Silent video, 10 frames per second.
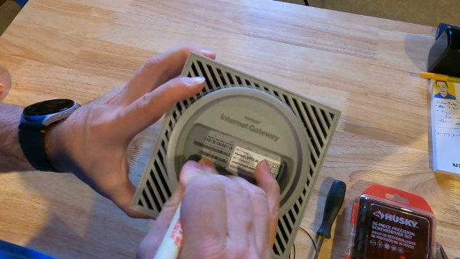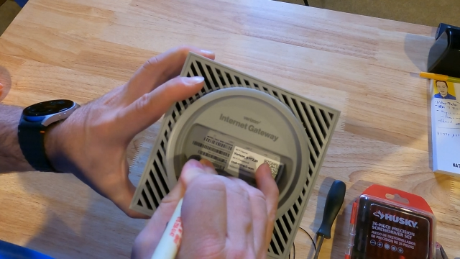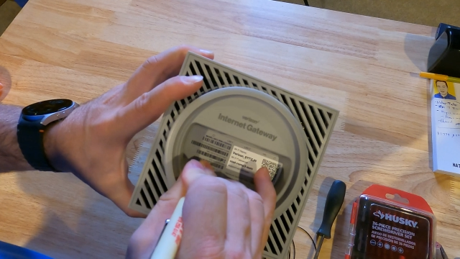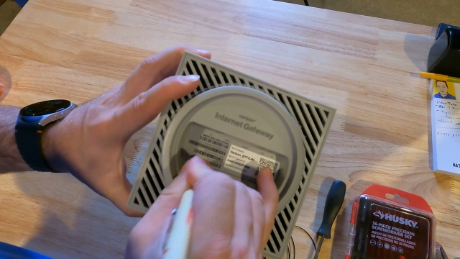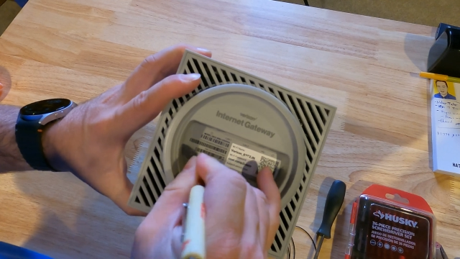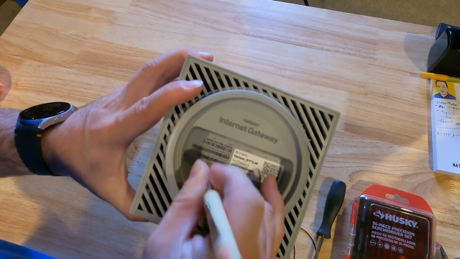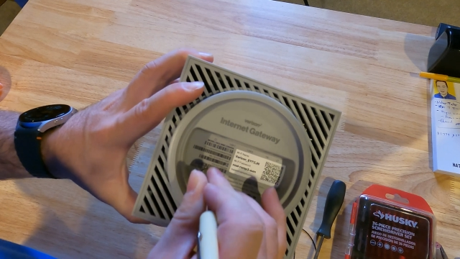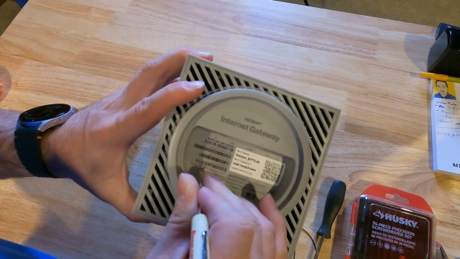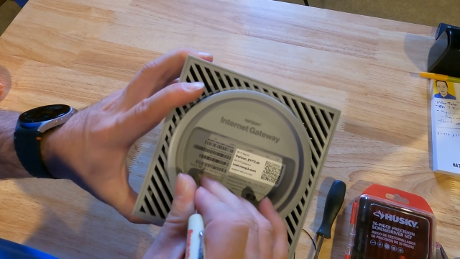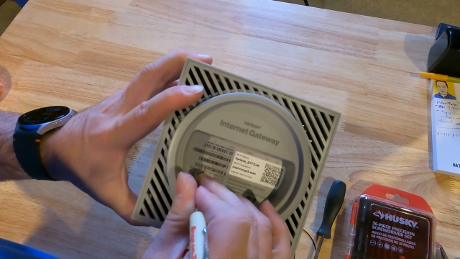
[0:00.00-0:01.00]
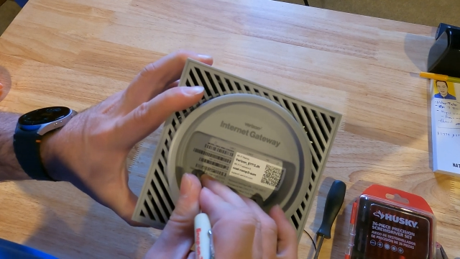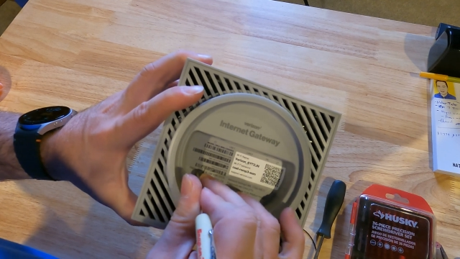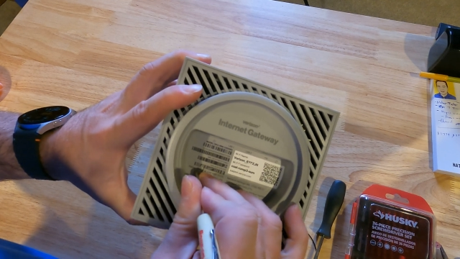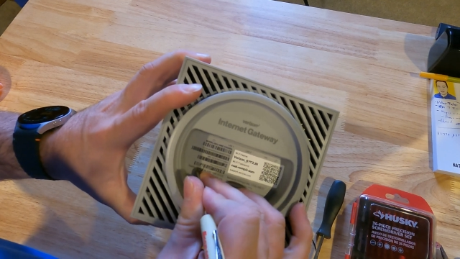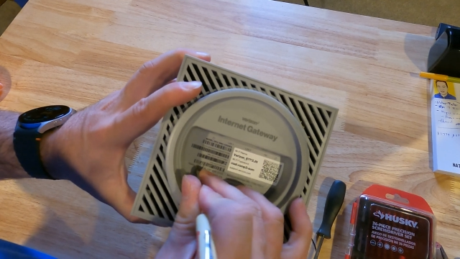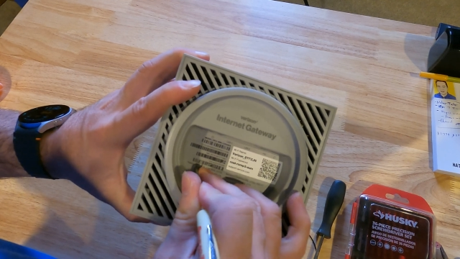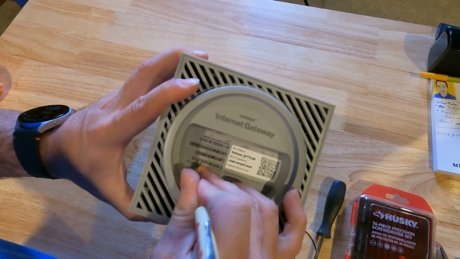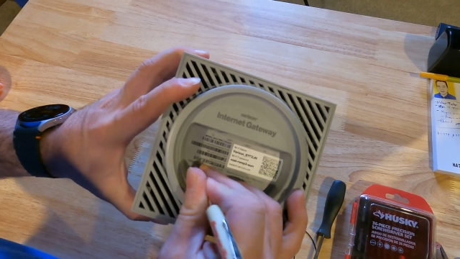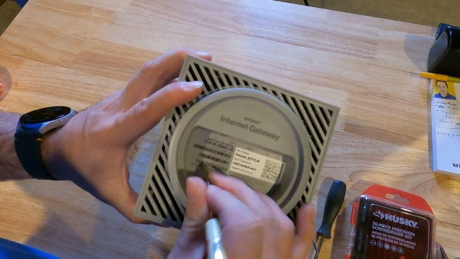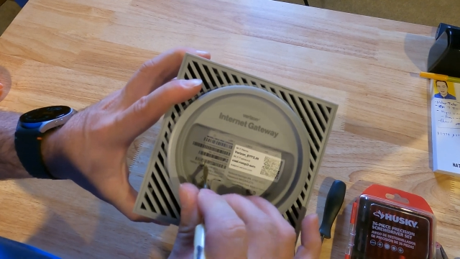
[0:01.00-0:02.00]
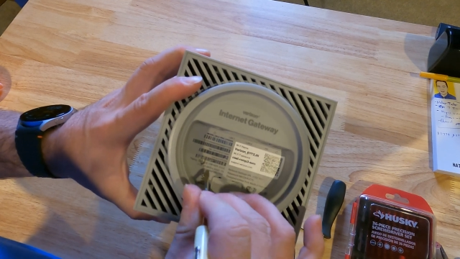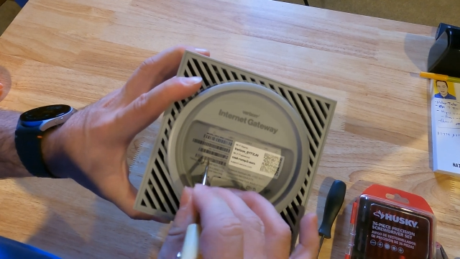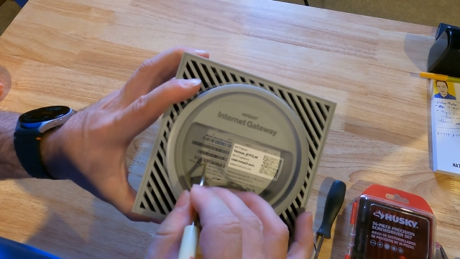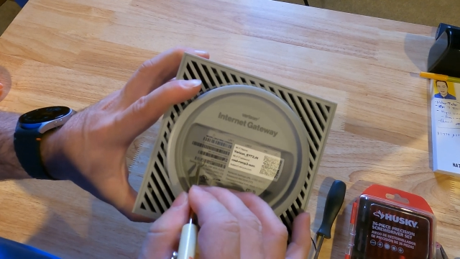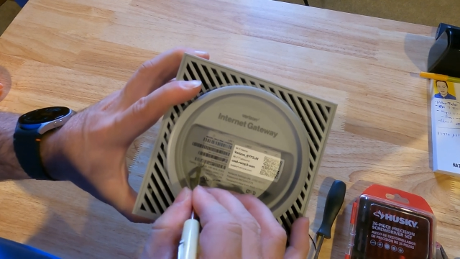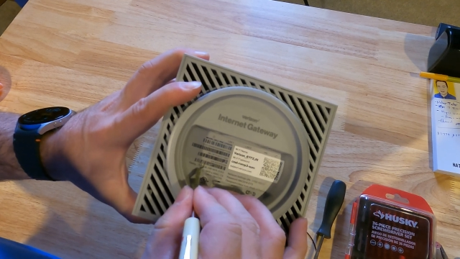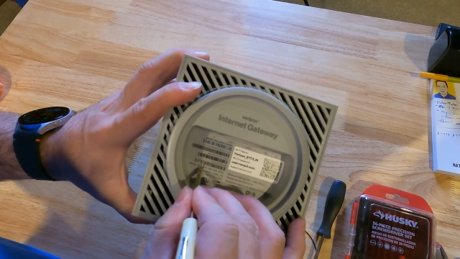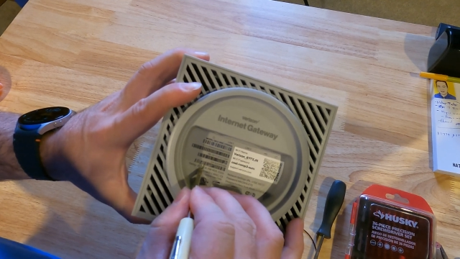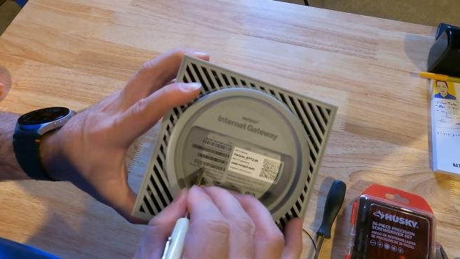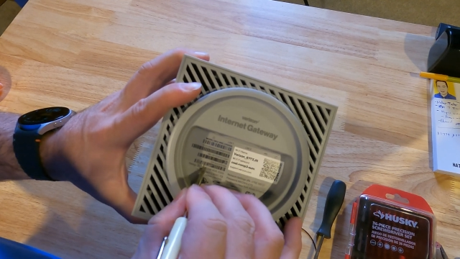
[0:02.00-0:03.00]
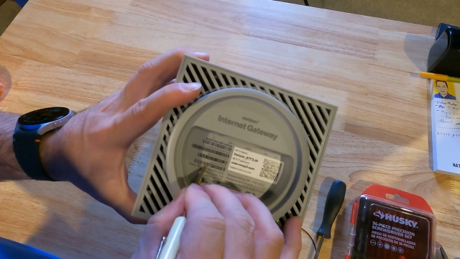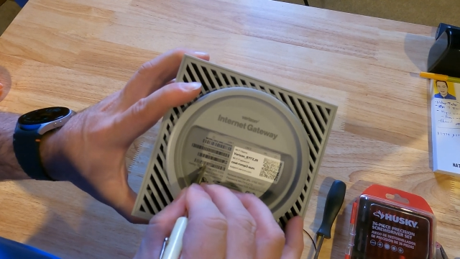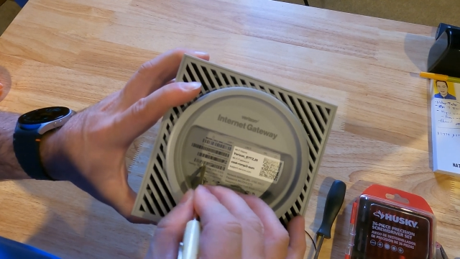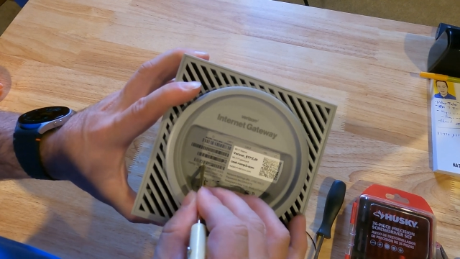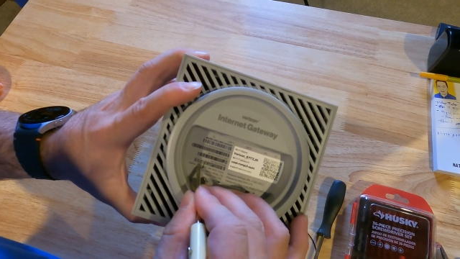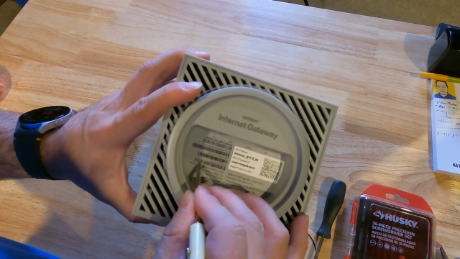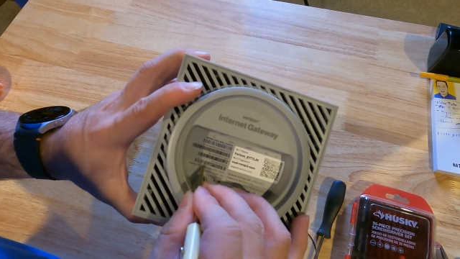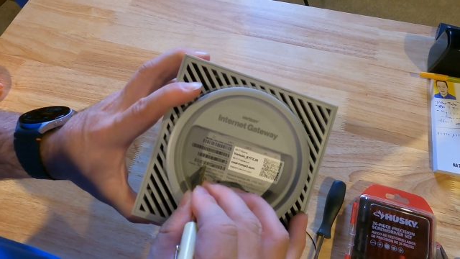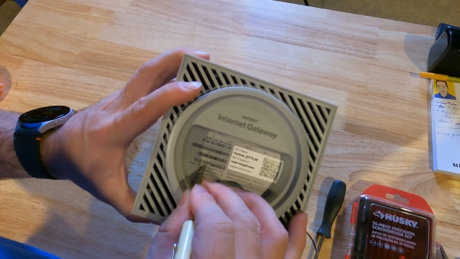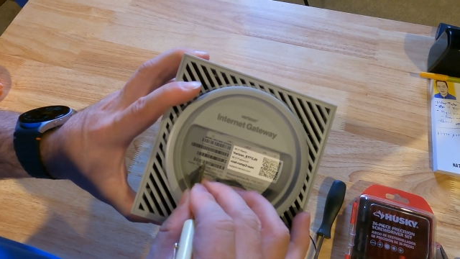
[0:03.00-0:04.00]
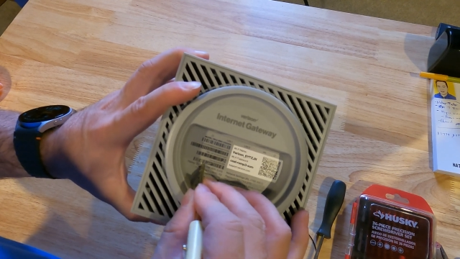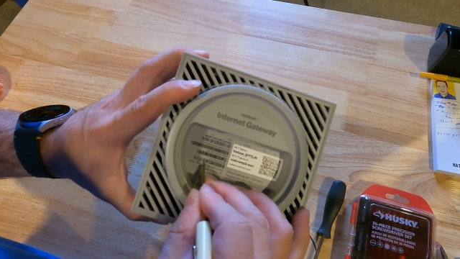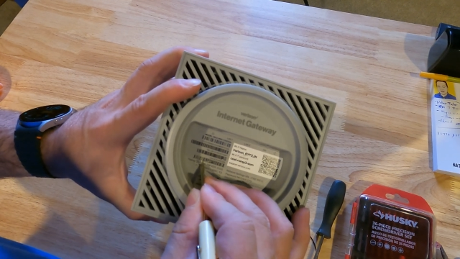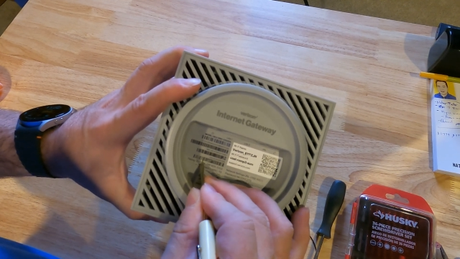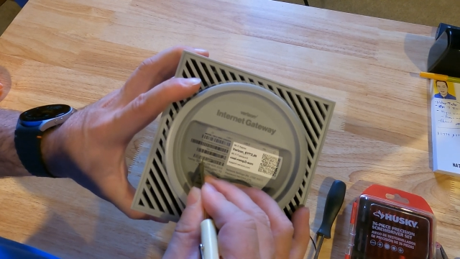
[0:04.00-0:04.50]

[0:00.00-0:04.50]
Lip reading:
Nobody's mouth can be seen.